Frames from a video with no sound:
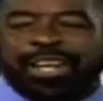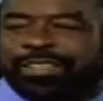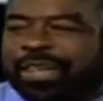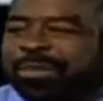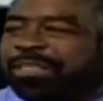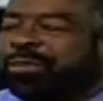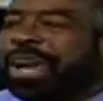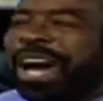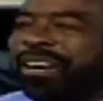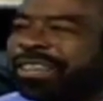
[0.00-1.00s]
He said, Mr.
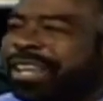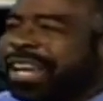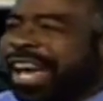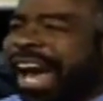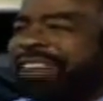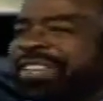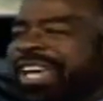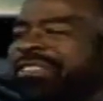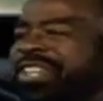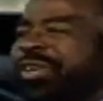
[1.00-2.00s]
Brown, I've
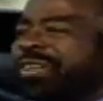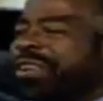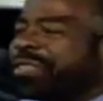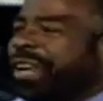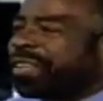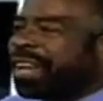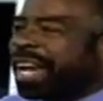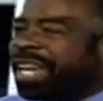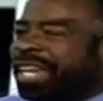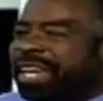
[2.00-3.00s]
given you everything that
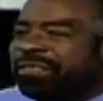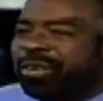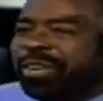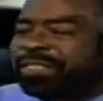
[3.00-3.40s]
I can give you.